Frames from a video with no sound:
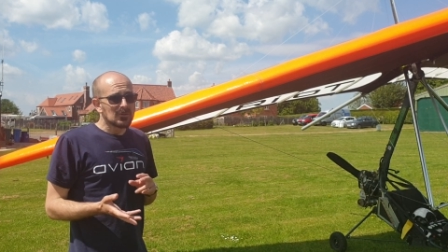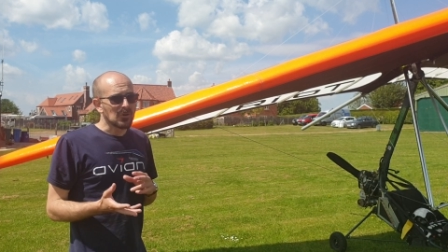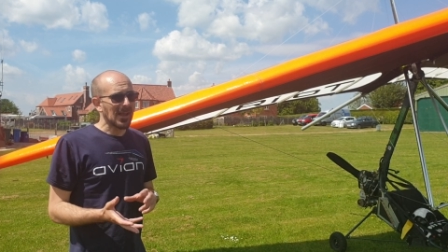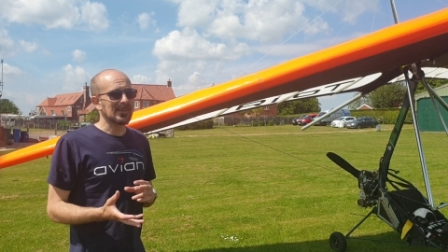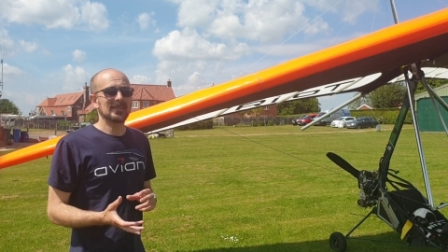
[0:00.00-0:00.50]

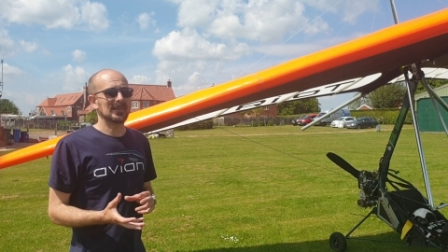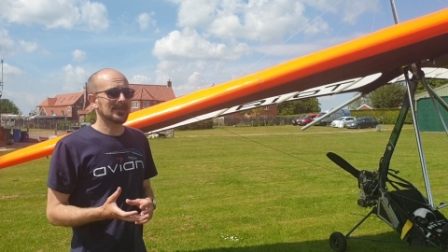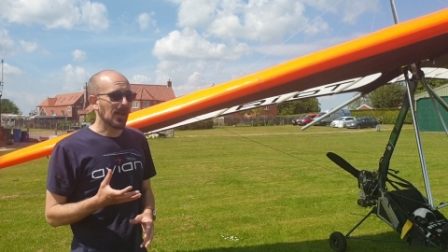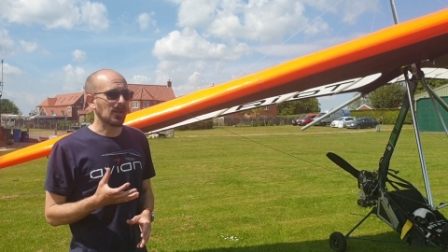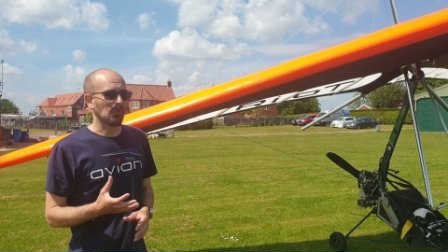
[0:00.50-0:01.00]
Creating the
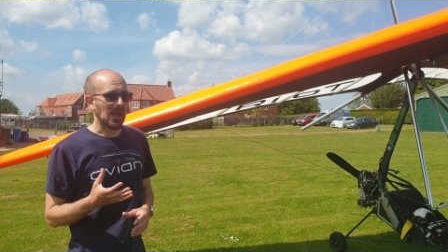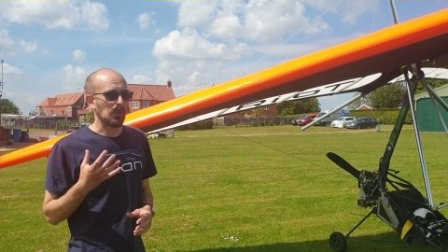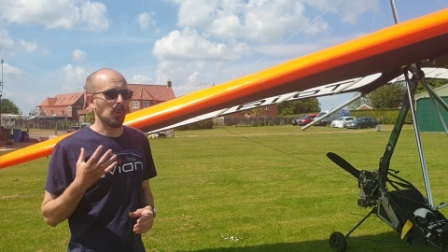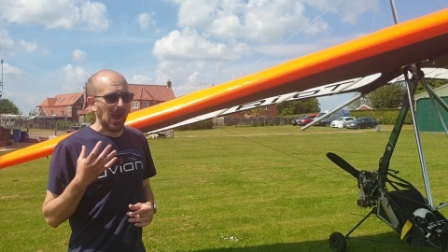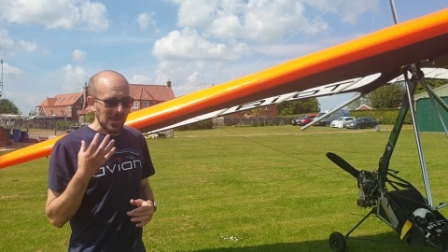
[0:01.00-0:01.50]
sail
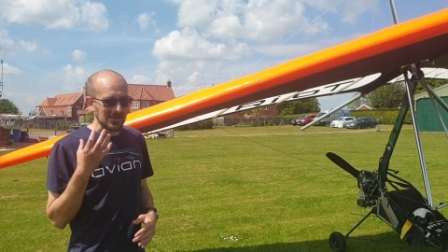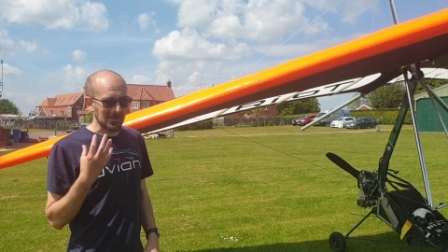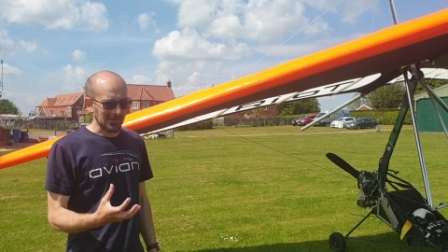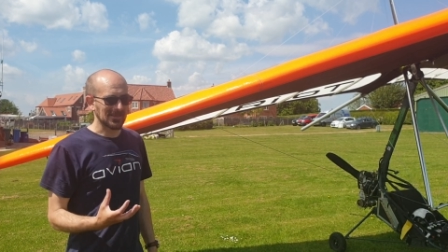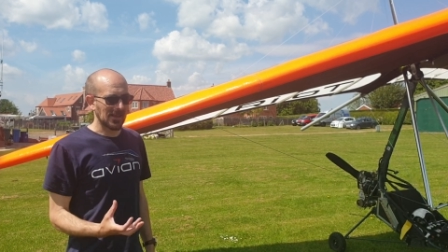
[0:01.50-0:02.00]
that way does